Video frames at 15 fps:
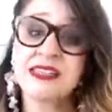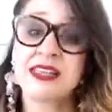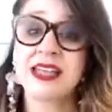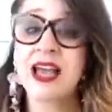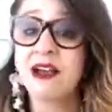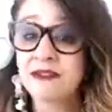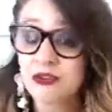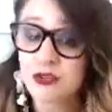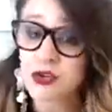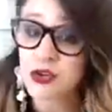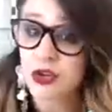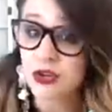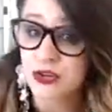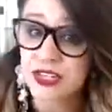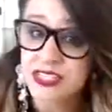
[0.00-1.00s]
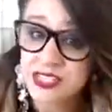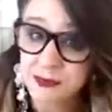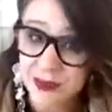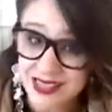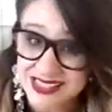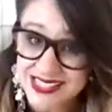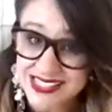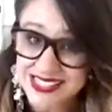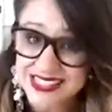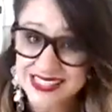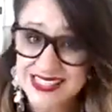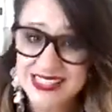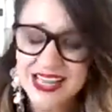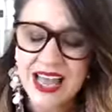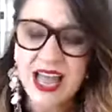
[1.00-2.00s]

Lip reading: to cover all your expenses,